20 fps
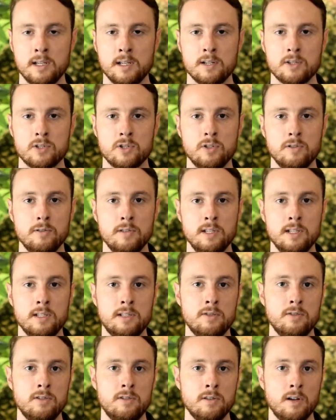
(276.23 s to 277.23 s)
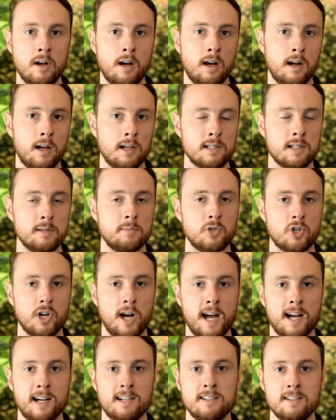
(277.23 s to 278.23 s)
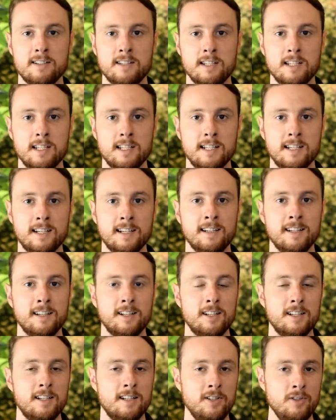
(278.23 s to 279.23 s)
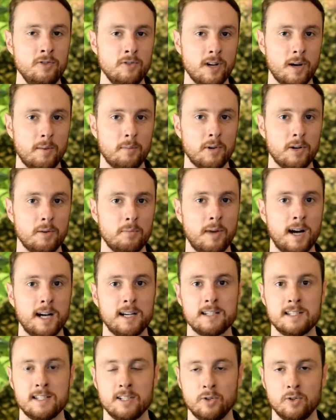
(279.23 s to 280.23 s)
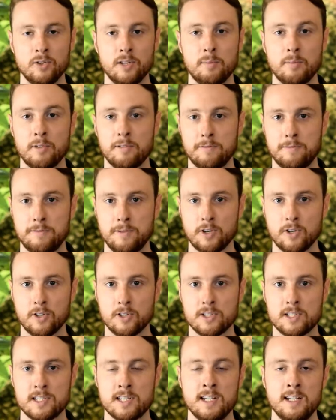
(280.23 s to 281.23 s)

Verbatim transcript: So you need to do, uh, subtract the new number minus the old number first,